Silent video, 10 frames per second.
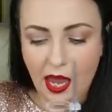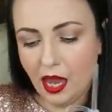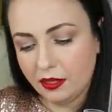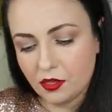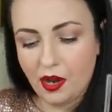
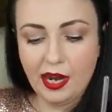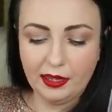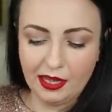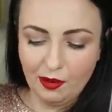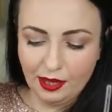And
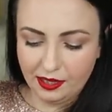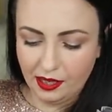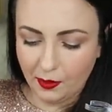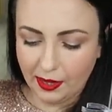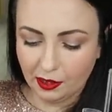right now I
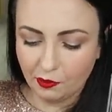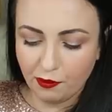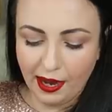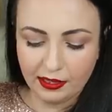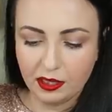think we can
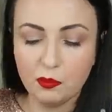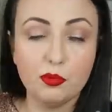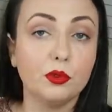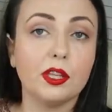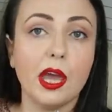finally
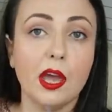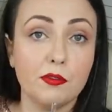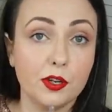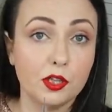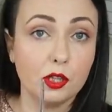put
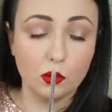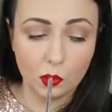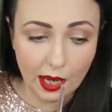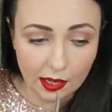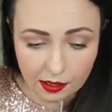everything
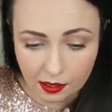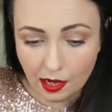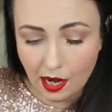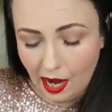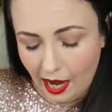together
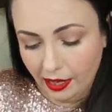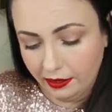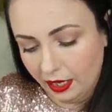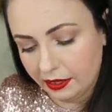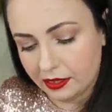
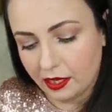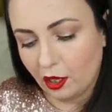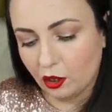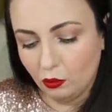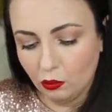and let's
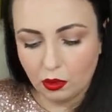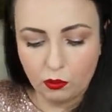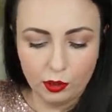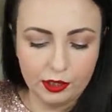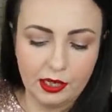take a
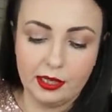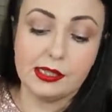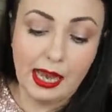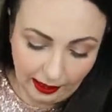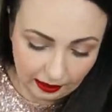look what
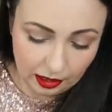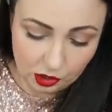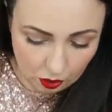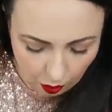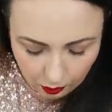exactly
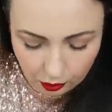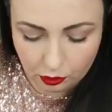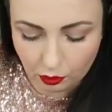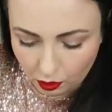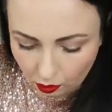is
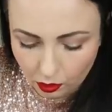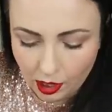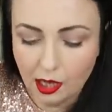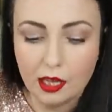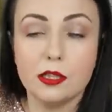going to go
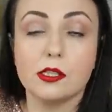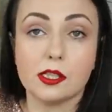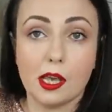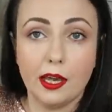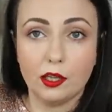
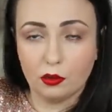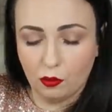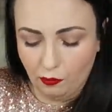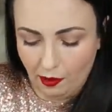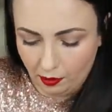inside
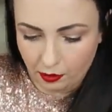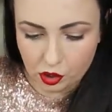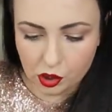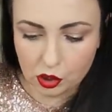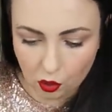of
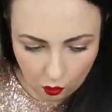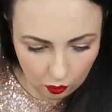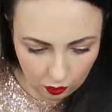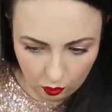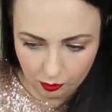our snow
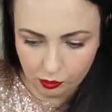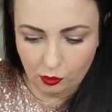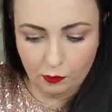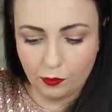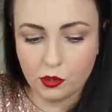globe.
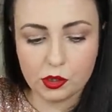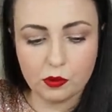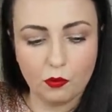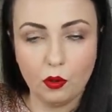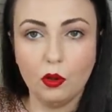So
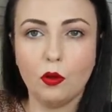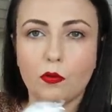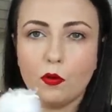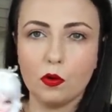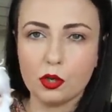first of all,
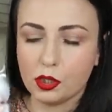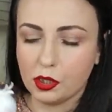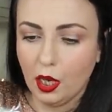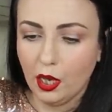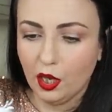of
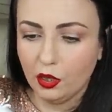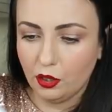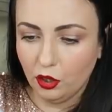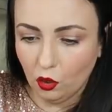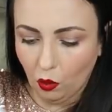course,
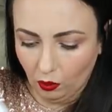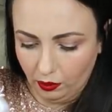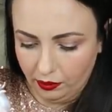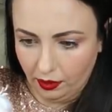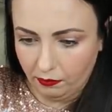the doll
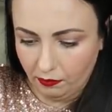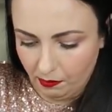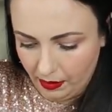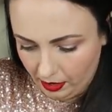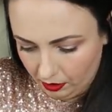that
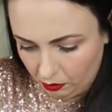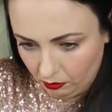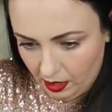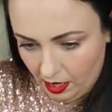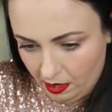we've made
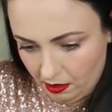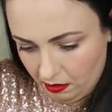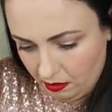today.